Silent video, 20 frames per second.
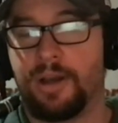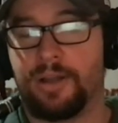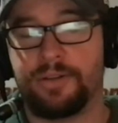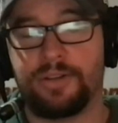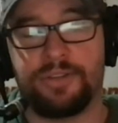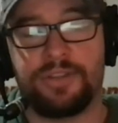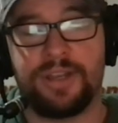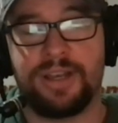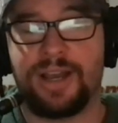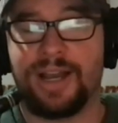
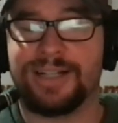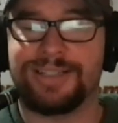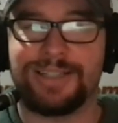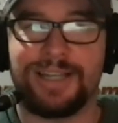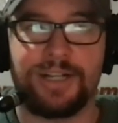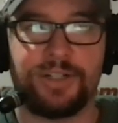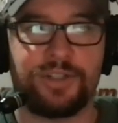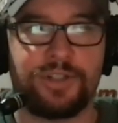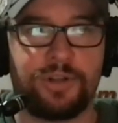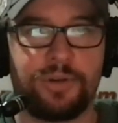The thing I'd
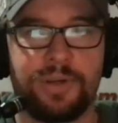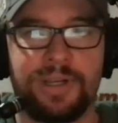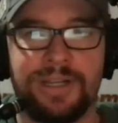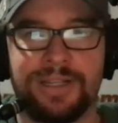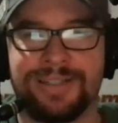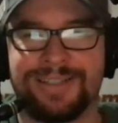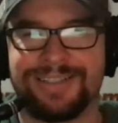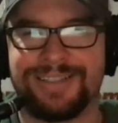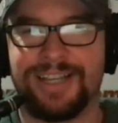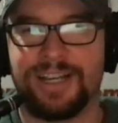say, too,
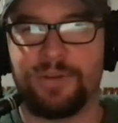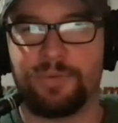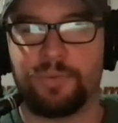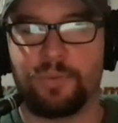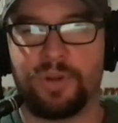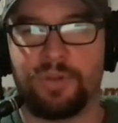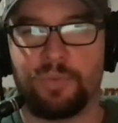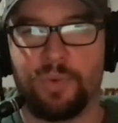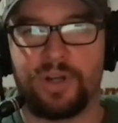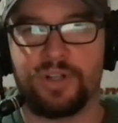is stick
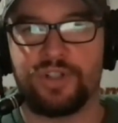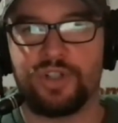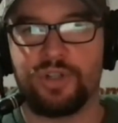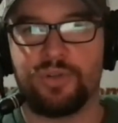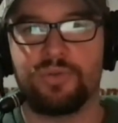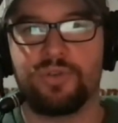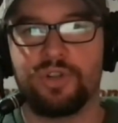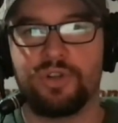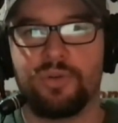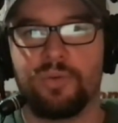with what
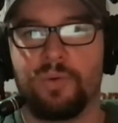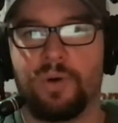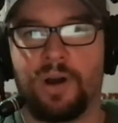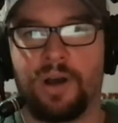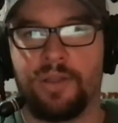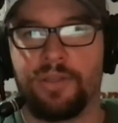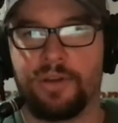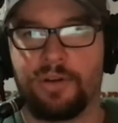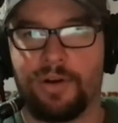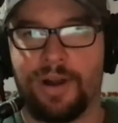you do
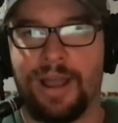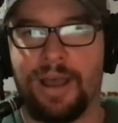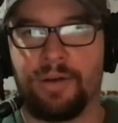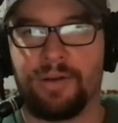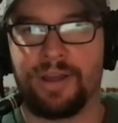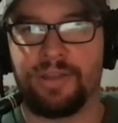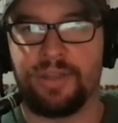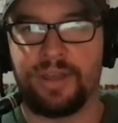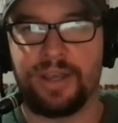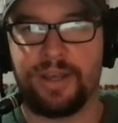on the ground.
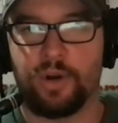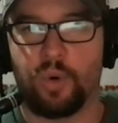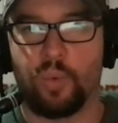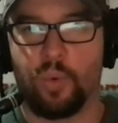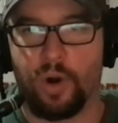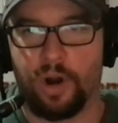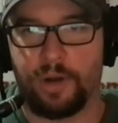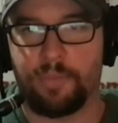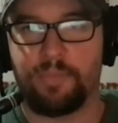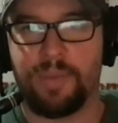I think it'll
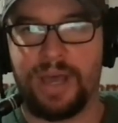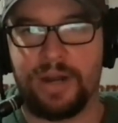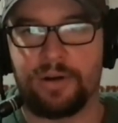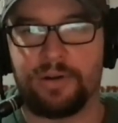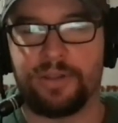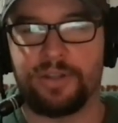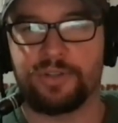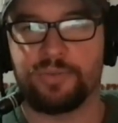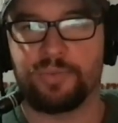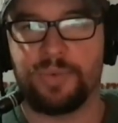work
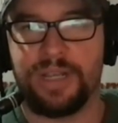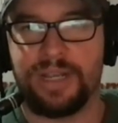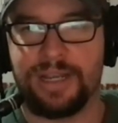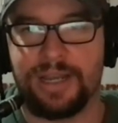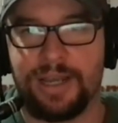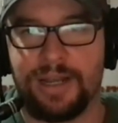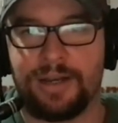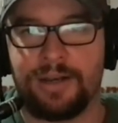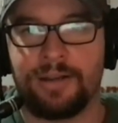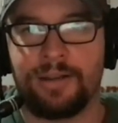better this
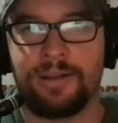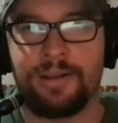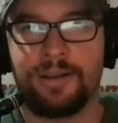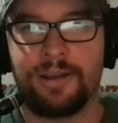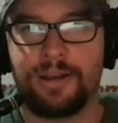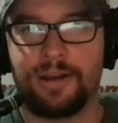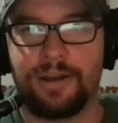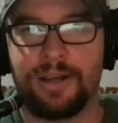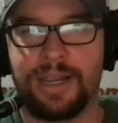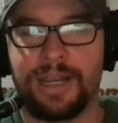weekend
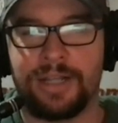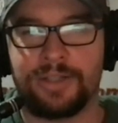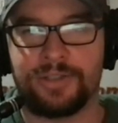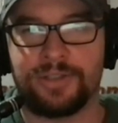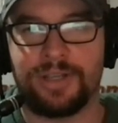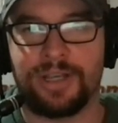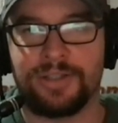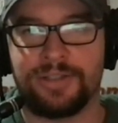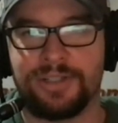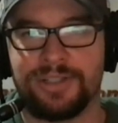
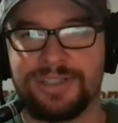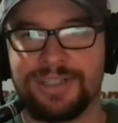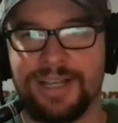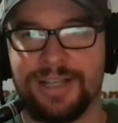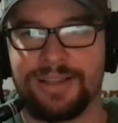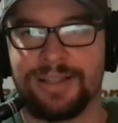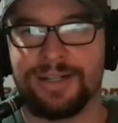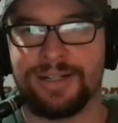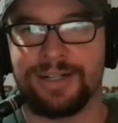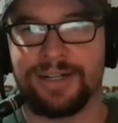against NC
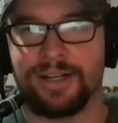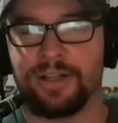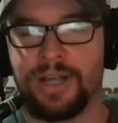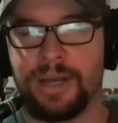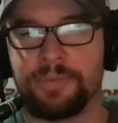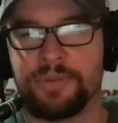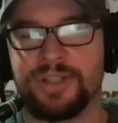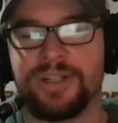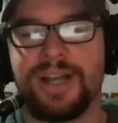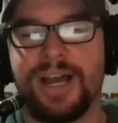State than it did
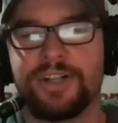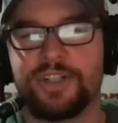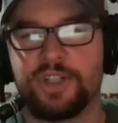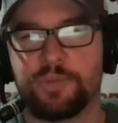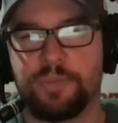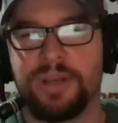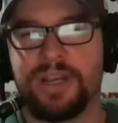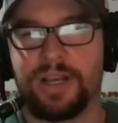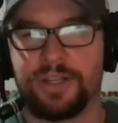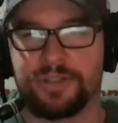Clemson, not
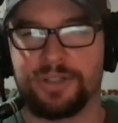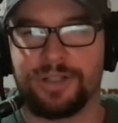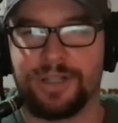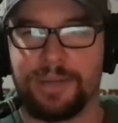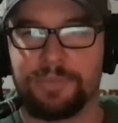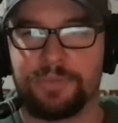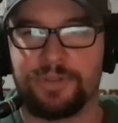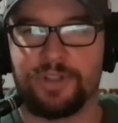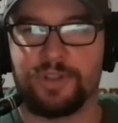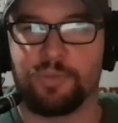just because
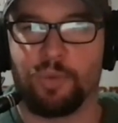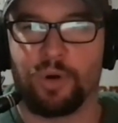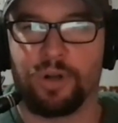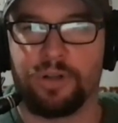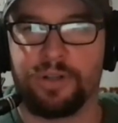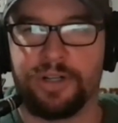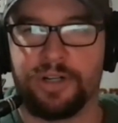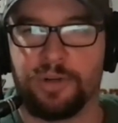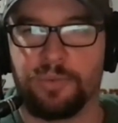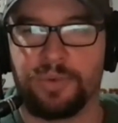Clemson's more
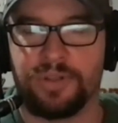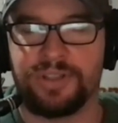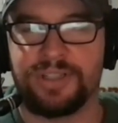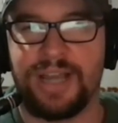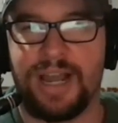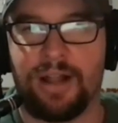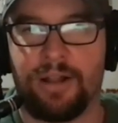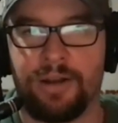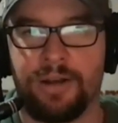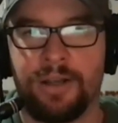littered with
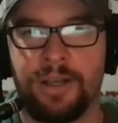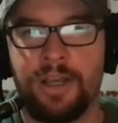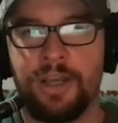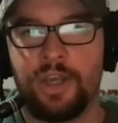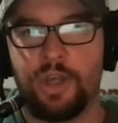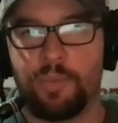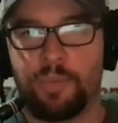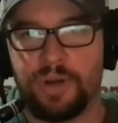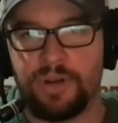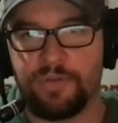talent,
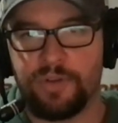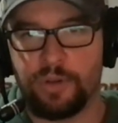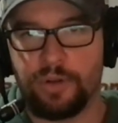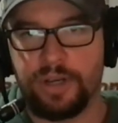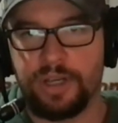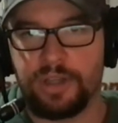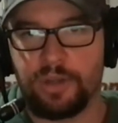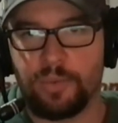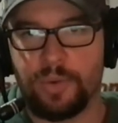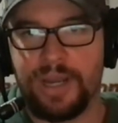but if you
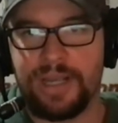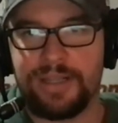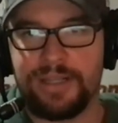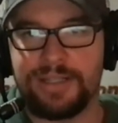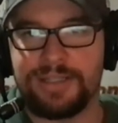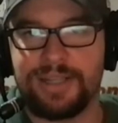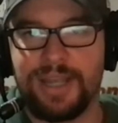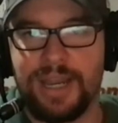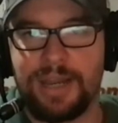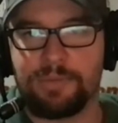look at the way
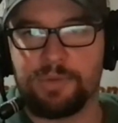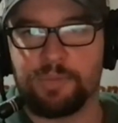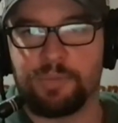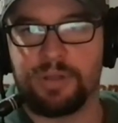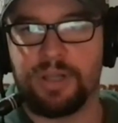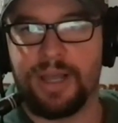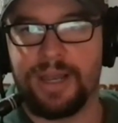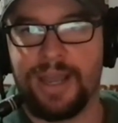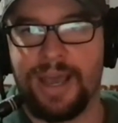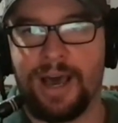these games
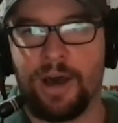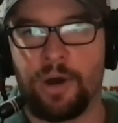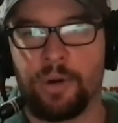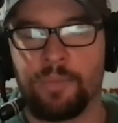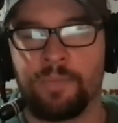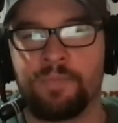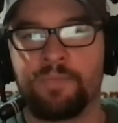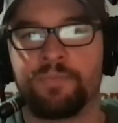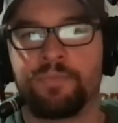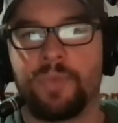play out,
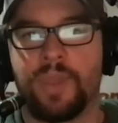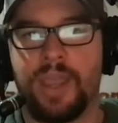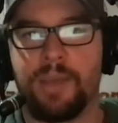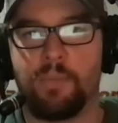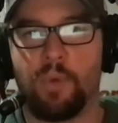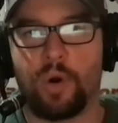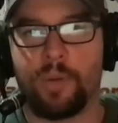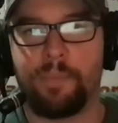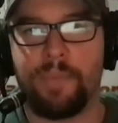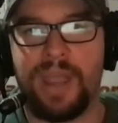a
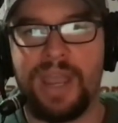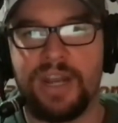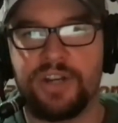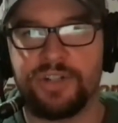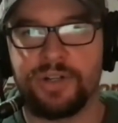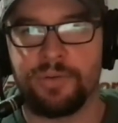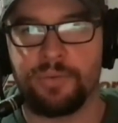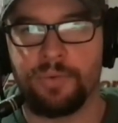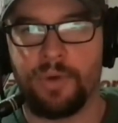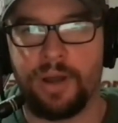more
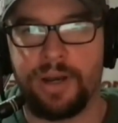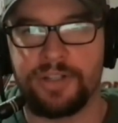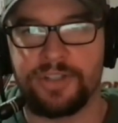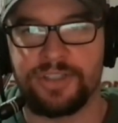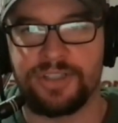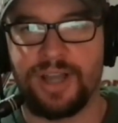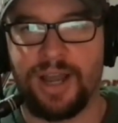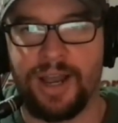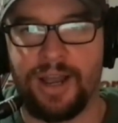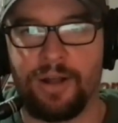patient running
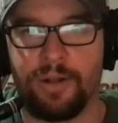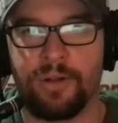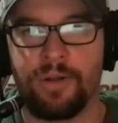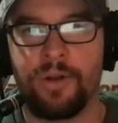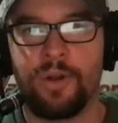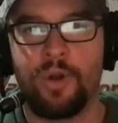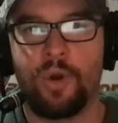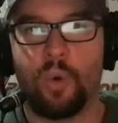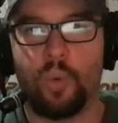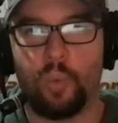style
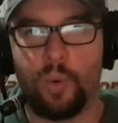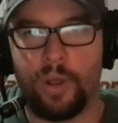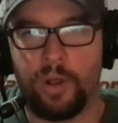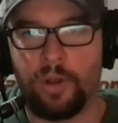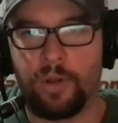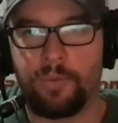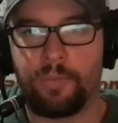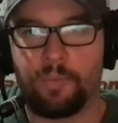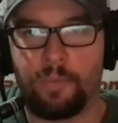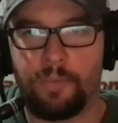
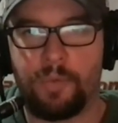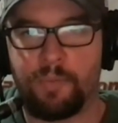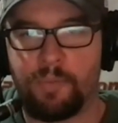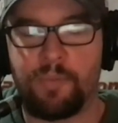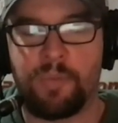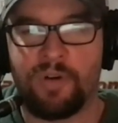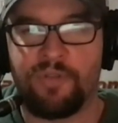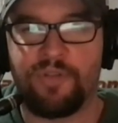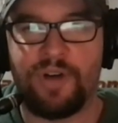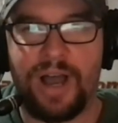will
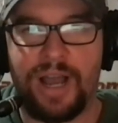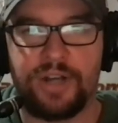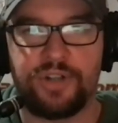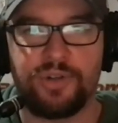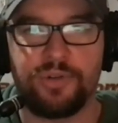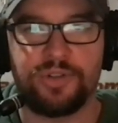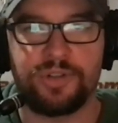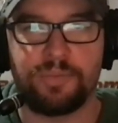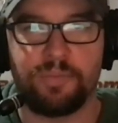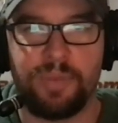provide
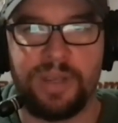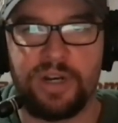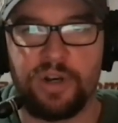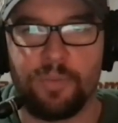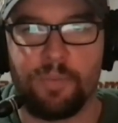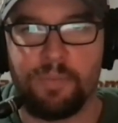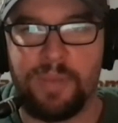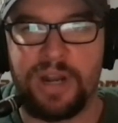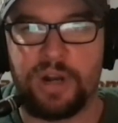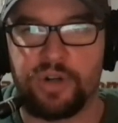you some
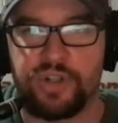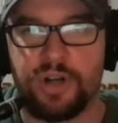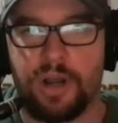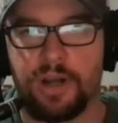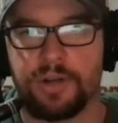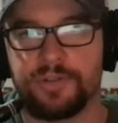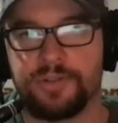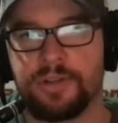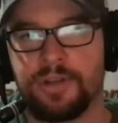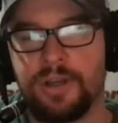bigger
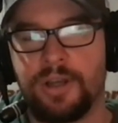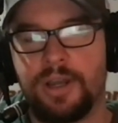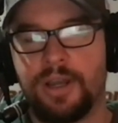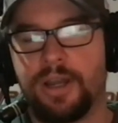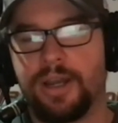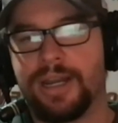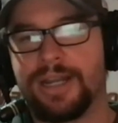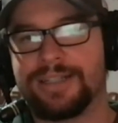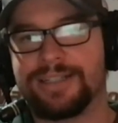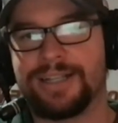chunks
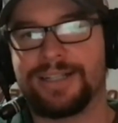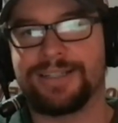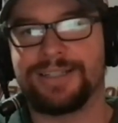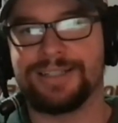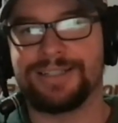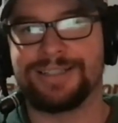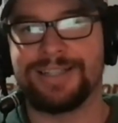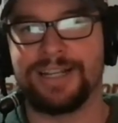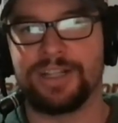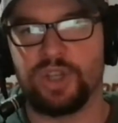against
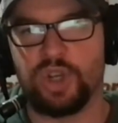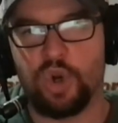NC State.